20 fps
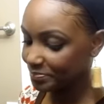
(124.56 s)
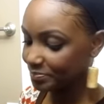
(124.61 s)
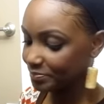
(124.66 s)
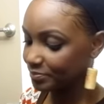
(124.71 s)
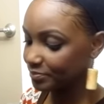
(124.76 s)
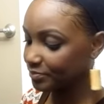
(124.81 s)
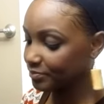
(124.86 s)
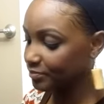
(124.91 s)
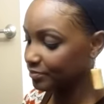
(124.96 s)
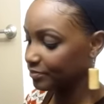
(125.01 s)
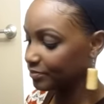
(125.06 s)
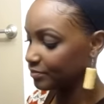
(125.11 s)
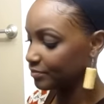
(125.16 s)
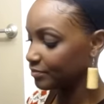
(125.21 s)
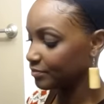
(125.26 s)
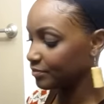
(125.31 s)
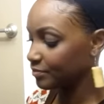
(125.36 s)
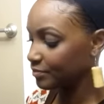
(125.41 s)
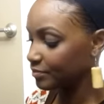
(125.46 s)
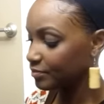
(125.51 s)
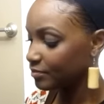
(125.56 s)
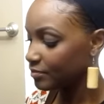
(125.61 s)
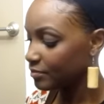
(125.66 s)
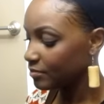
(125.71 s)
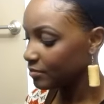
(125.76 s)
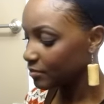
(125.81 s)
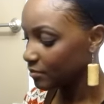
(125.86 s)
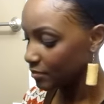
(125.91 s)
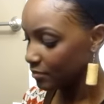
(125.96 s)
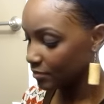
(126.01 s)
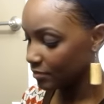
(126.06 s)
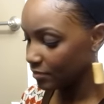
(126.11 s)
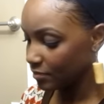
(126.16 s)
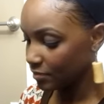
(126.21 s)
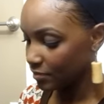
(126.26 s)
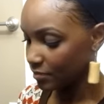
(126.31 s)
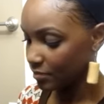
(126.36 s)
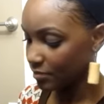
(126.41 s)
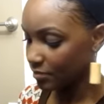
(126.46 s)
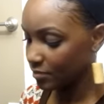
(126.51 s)

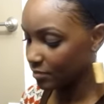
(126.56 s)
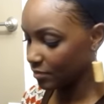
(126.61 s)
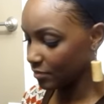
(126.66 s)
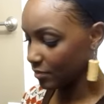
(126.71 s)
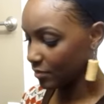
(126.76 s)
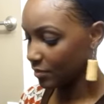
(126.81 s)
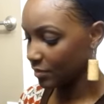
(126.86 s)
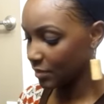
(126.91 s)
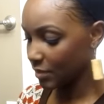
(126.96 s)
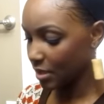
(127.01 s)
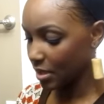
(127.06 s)
(no one is talking)